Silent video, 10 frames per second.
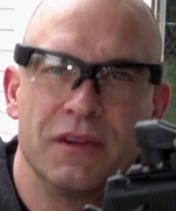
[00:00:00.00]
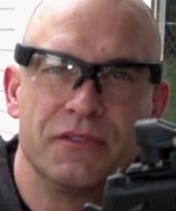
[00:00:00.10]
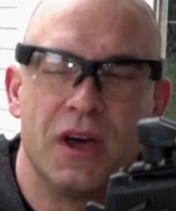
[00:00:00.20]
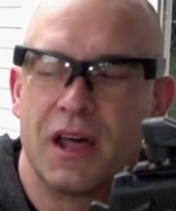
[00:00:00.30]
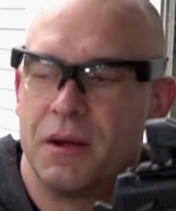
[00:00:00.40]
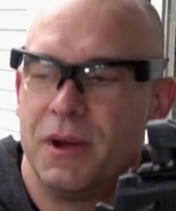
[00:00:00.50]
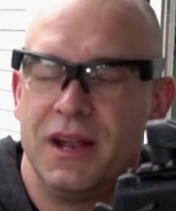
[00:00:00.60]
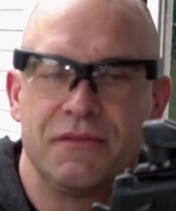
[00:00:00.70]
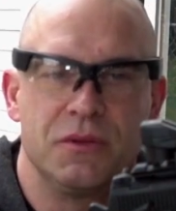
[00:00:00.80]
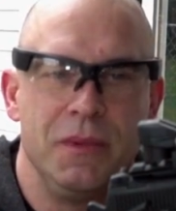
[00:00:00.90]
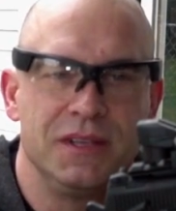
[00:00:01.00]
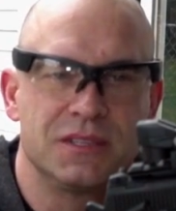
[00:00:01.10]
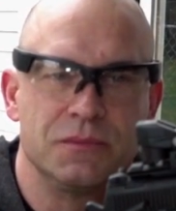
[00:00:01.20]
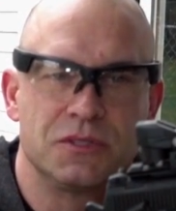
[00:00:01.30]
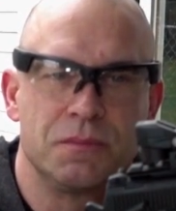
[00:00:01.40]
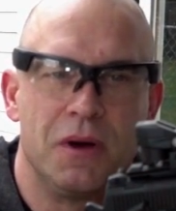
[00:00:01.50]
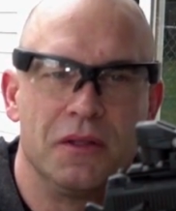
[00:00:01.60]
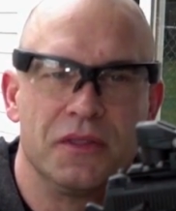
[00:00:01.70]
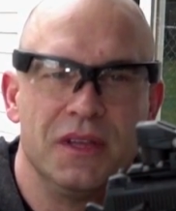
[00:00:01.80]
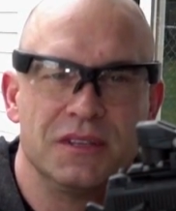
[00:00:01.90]
If not, I might have to make some
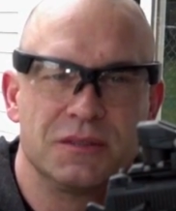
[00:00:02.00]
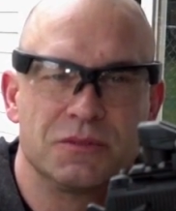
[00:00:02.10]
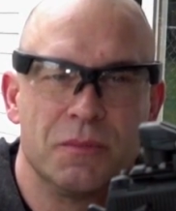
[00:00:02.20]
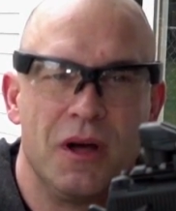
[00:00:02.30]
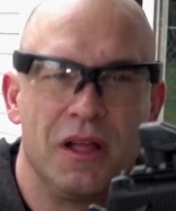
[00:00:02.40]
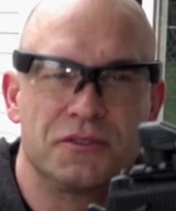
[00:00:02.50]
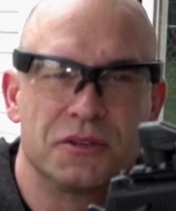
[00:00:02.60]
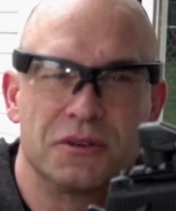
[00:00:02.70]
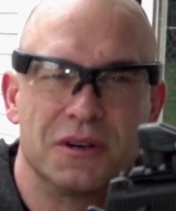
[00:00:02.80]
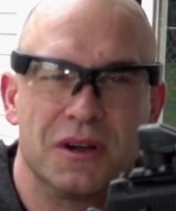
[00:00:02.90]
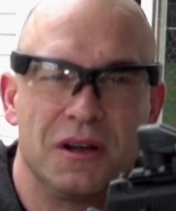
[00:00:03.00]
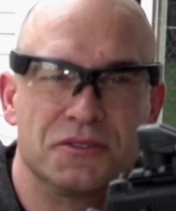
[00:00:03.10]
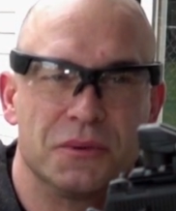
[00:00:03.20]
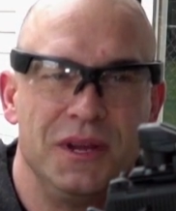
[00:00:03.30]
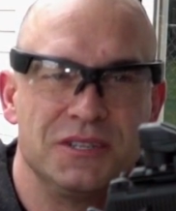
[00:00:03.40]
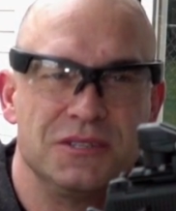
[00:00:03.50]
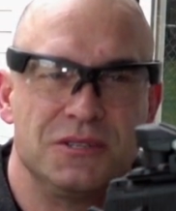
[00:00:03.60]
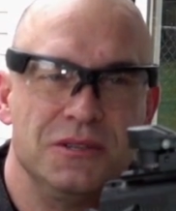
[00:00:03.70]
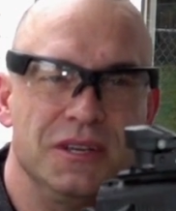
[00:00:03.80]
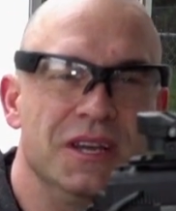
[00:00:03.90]
small alterations
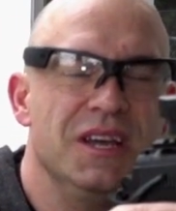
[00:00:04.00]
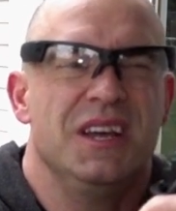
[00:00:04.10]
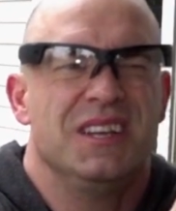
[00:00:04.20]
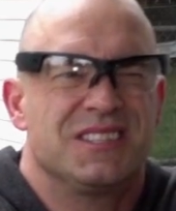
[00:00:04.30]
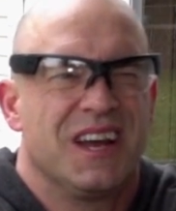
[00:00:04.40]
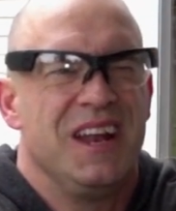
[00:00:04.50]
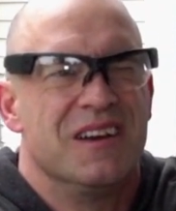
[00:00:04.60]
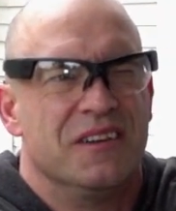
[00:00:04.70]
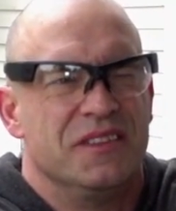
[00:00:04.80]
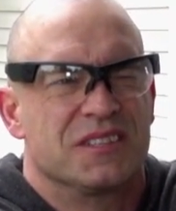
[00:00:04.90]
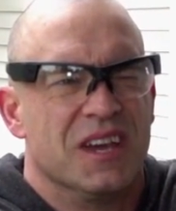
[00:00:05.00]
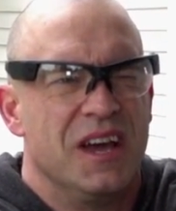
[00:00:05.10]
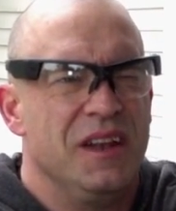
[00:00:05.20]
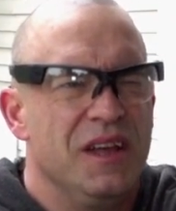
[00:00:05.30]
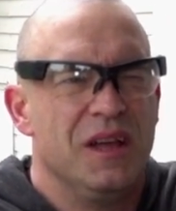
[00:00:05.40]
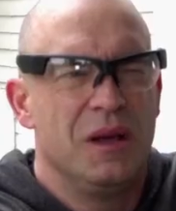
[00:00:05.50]
to the sighting on this gun,